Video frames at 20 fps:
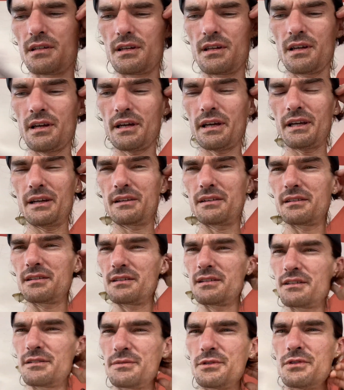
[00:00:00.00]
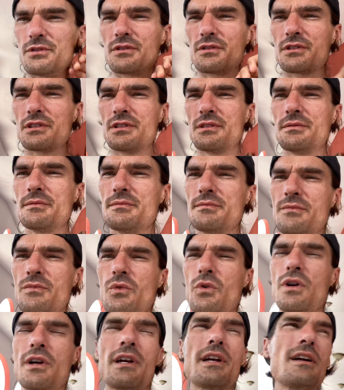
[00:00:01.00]
Hey, I'm doing some
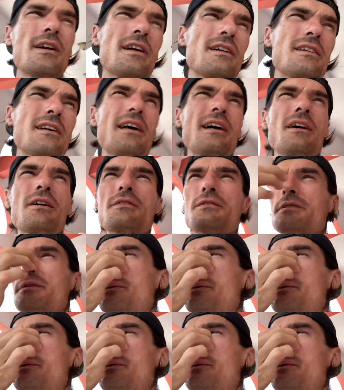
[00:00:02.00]
work here at the house.